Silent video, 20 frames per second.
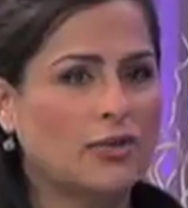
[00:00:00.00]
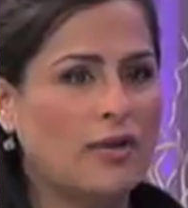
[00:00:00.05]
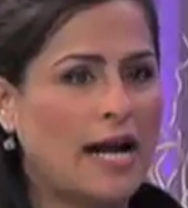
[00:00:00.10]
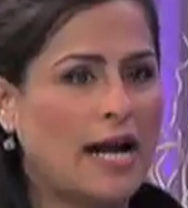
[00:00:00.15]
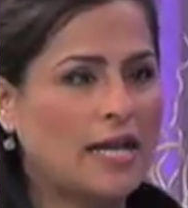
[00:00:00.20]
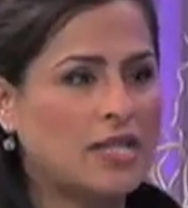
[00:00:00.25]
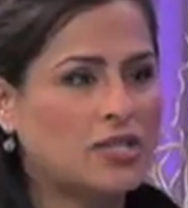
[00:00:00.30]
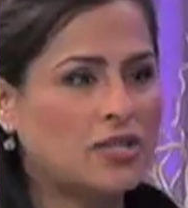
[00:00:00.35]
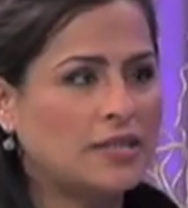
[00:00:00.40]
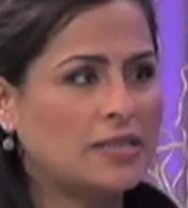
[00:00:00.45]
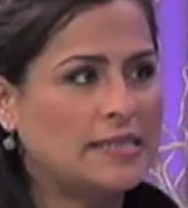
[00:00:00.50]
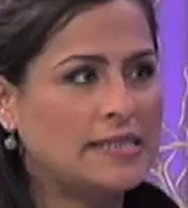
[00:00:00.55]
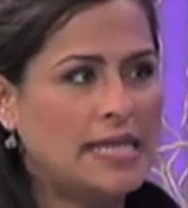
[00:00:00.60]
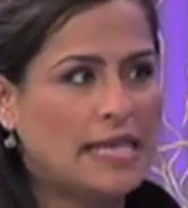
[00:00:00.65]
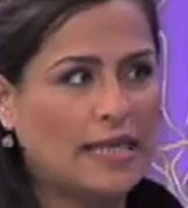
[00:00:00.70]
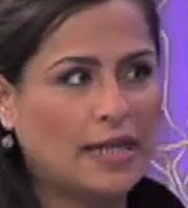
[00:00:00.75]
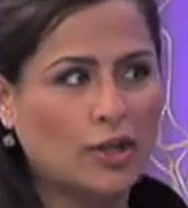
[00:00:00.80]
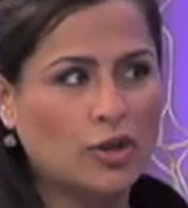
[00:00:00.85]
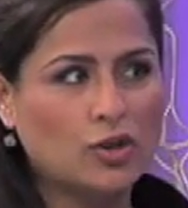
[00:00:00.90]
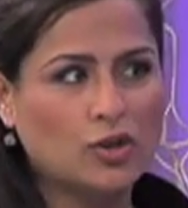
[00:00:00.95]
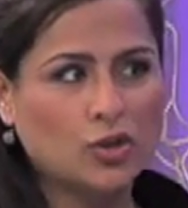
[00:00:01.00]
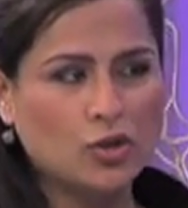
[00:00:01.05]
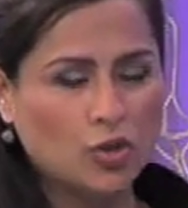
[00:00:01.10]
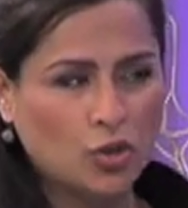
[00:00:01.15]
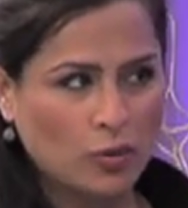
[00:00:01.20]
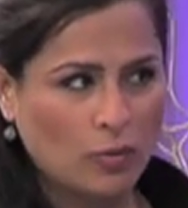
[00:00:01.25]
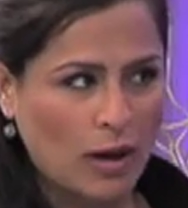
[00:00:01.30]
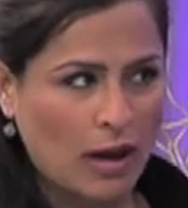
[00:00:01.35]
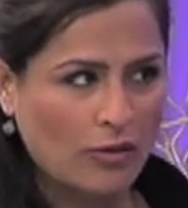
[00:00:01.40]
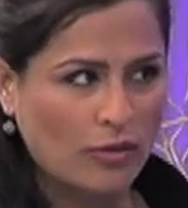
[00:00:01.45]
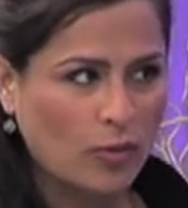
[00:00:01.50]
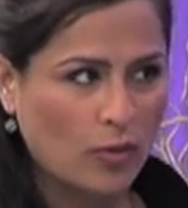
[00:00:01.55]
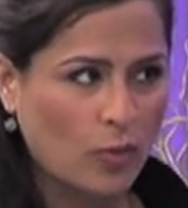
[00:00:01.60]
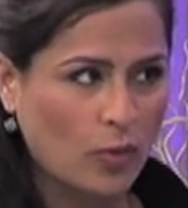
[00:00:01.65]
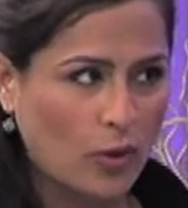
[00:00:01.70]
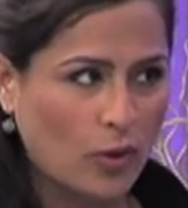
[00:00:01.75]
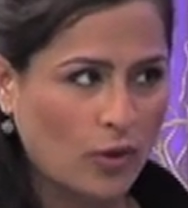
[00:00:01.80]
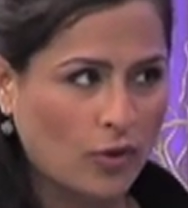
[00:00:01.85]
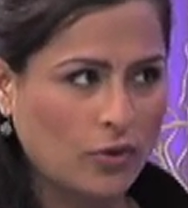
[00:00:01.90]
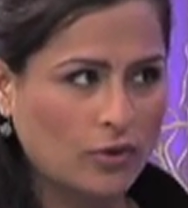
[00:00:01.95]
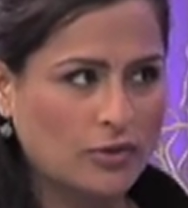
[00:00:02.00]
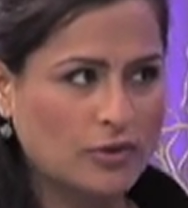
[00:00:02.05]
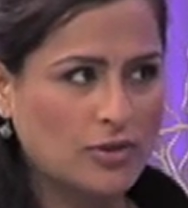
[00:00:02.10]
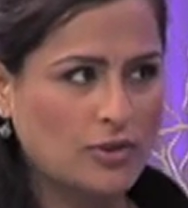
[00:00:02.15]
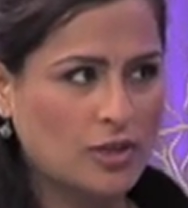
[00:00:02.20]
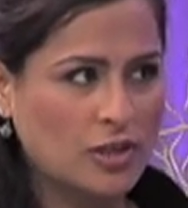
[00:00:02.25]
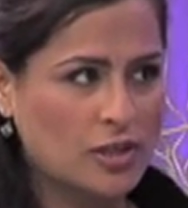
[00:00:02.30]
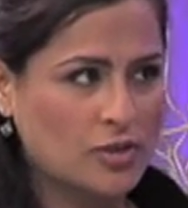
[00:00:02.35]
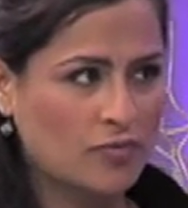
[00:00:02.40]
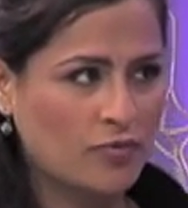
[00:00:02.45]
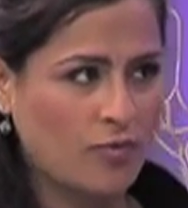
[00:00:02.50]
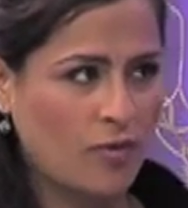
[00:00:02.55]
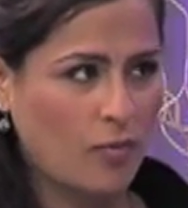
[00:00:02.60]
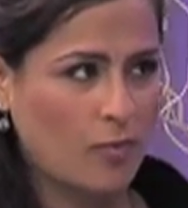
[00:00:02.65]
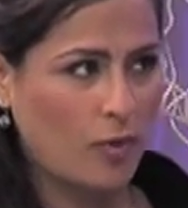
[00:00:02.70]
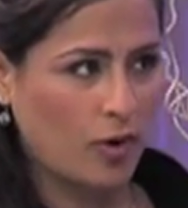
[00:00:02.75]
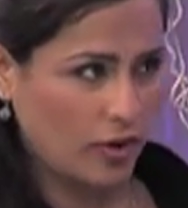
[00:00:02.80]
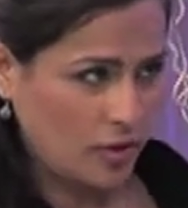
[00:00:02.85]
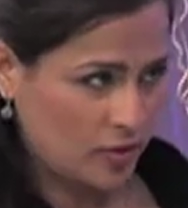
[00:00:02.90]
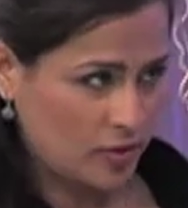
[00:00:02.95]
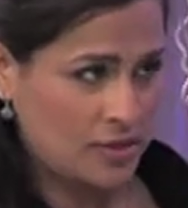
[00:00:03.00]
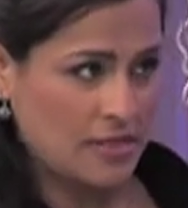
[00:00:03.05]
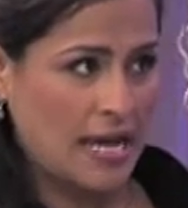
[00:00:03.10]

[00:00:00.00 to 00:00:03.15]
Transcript: you're actually taking a tour around the world just from where you're